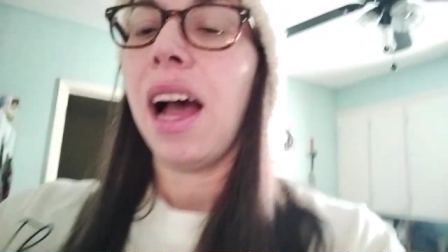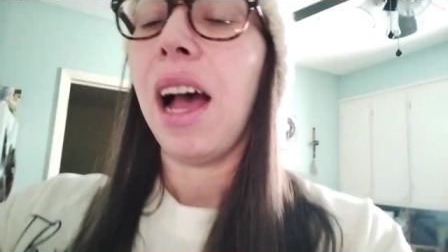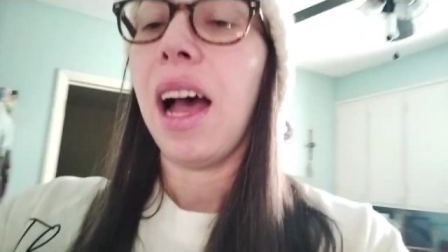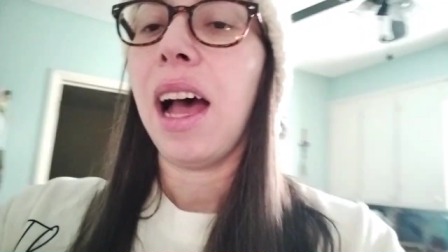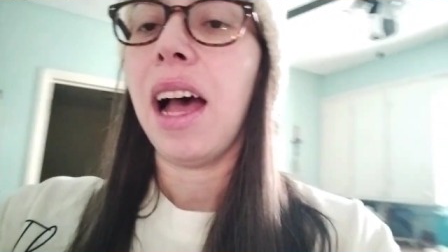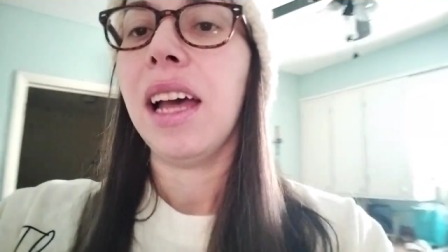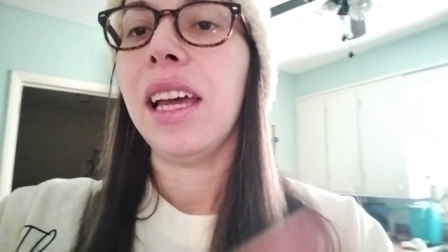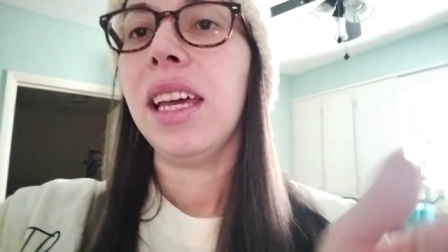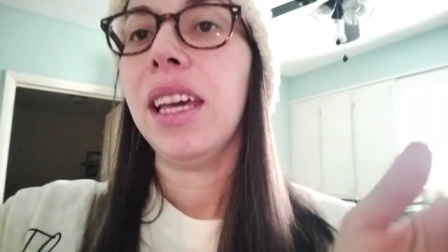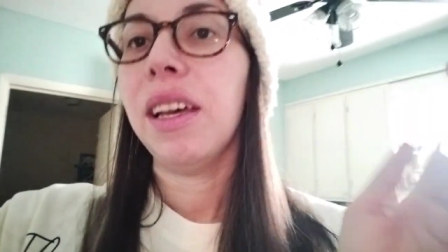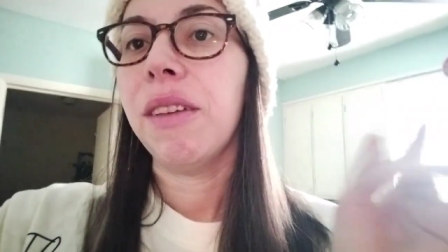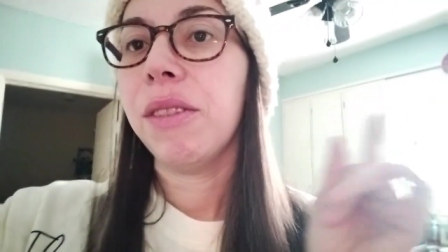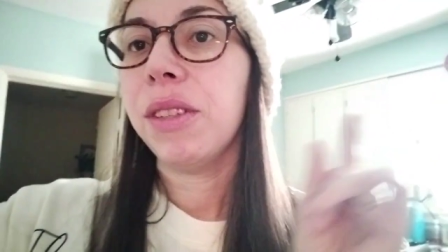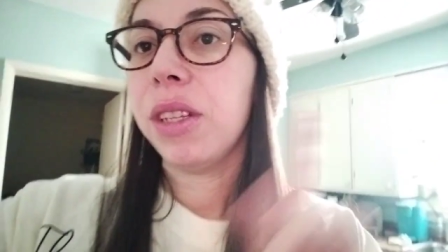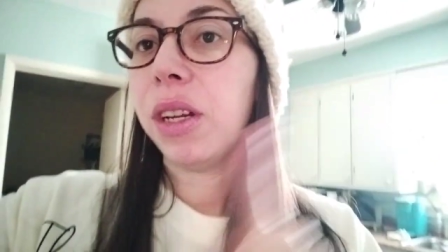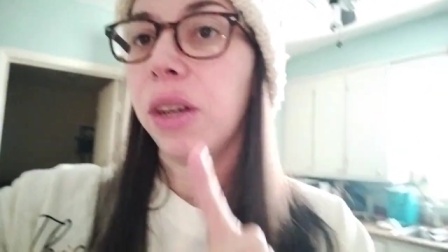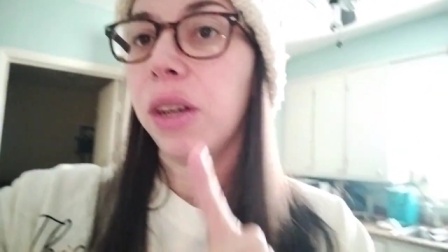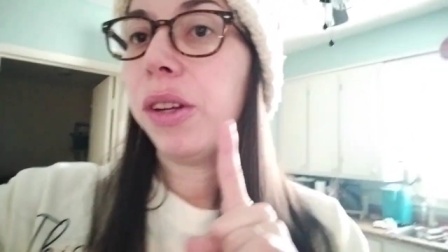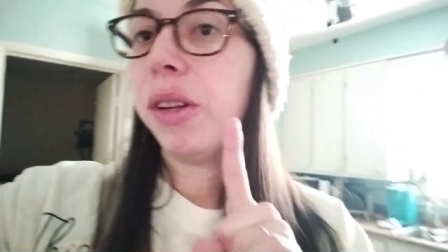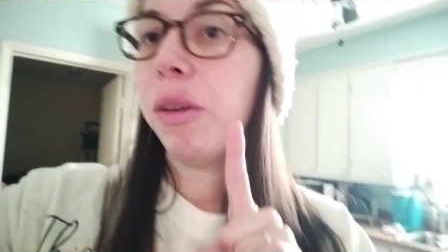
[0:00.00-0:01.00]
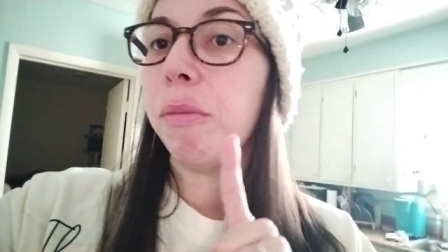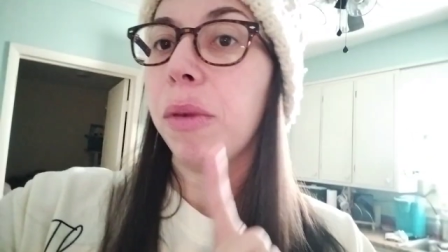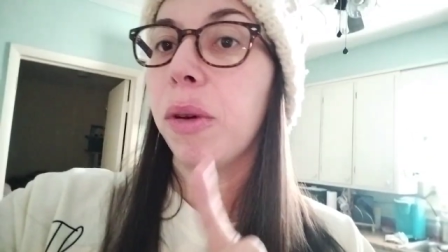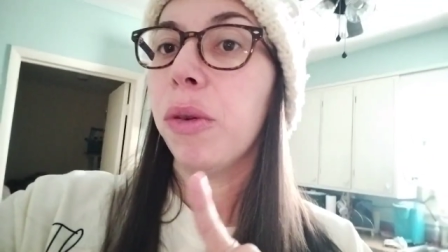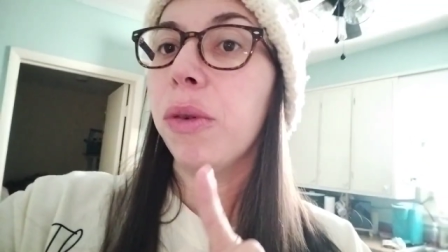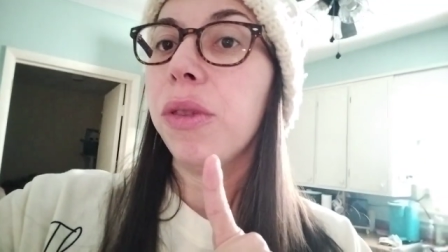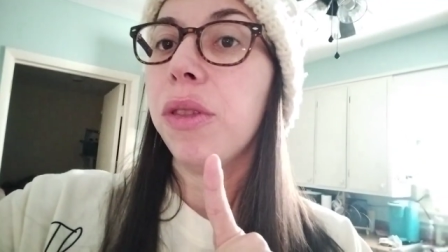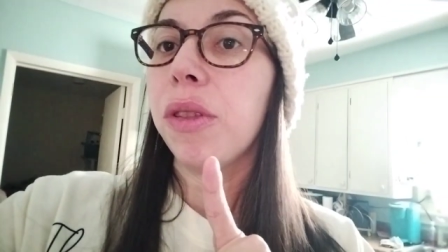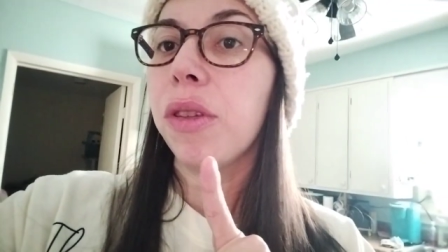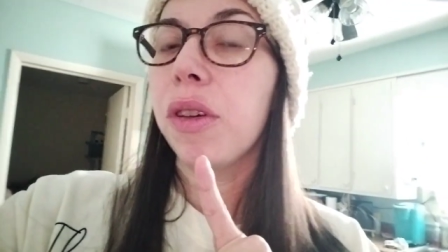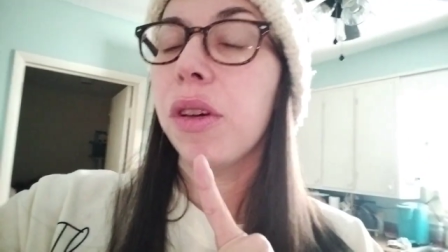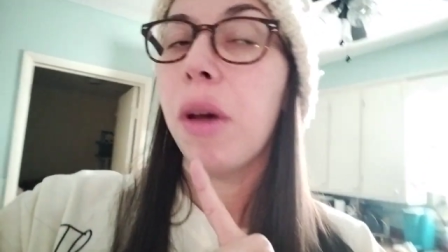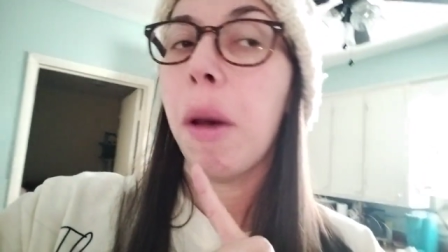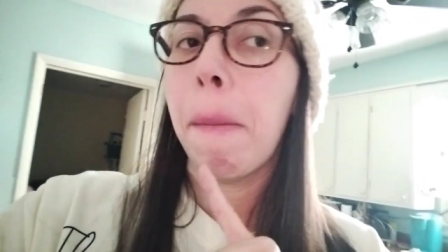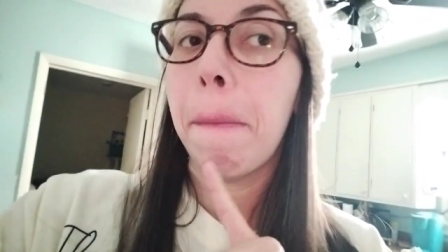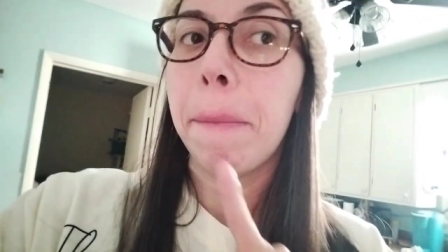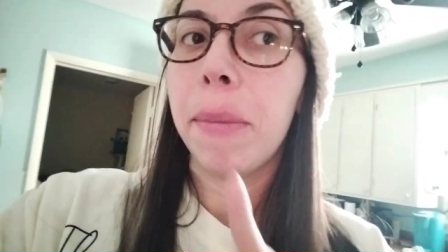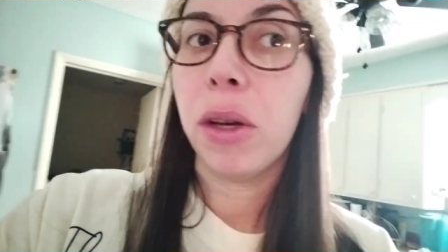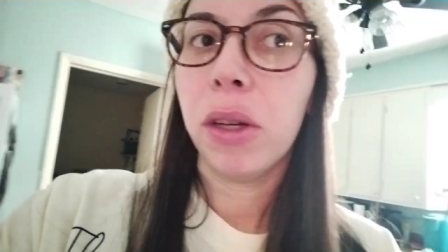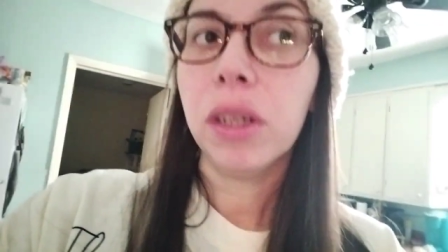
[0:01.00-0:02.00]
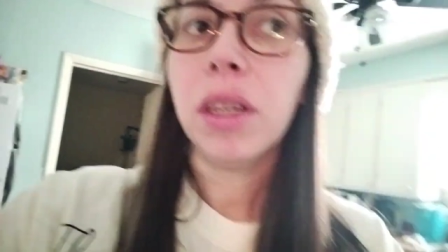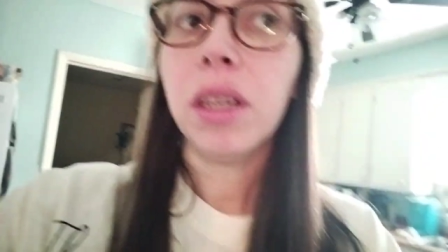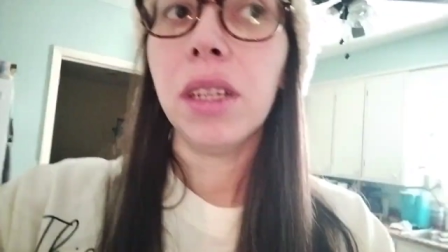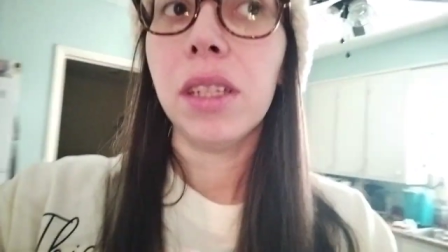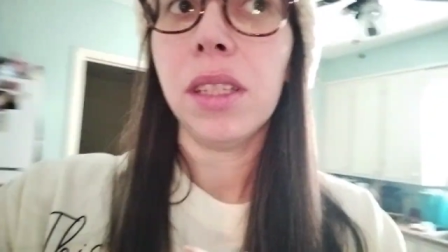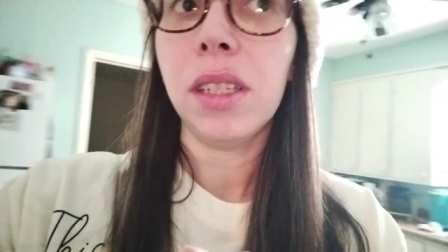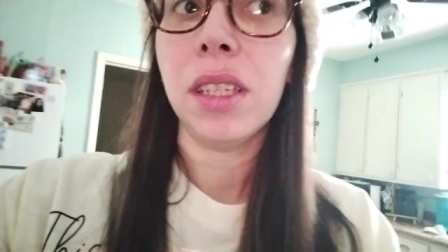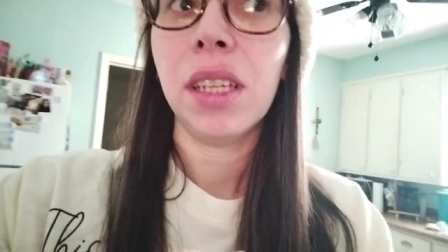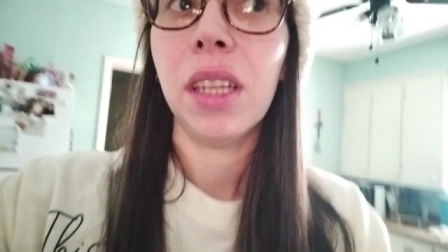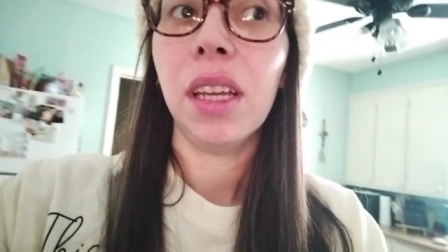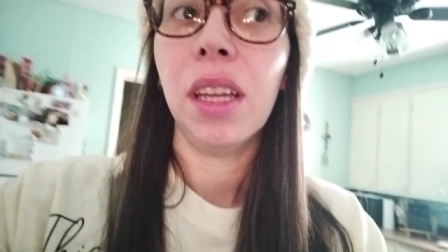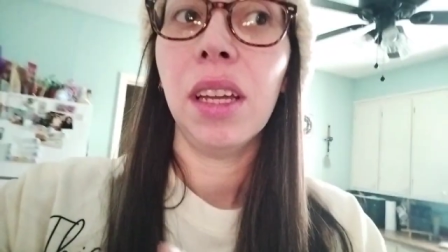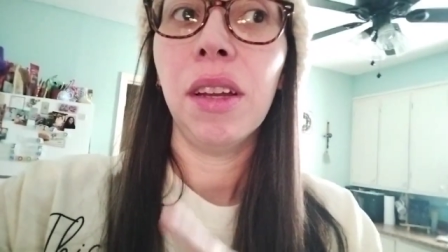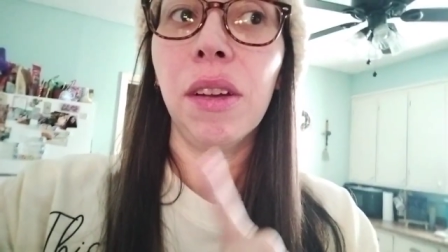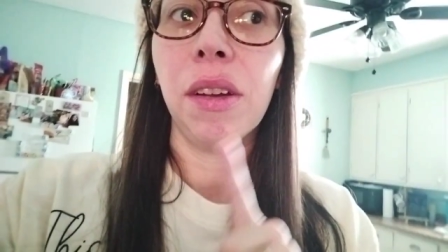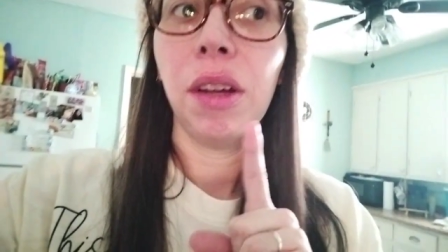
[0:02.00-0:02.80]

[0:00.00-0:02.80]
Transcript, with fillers: I have started both books.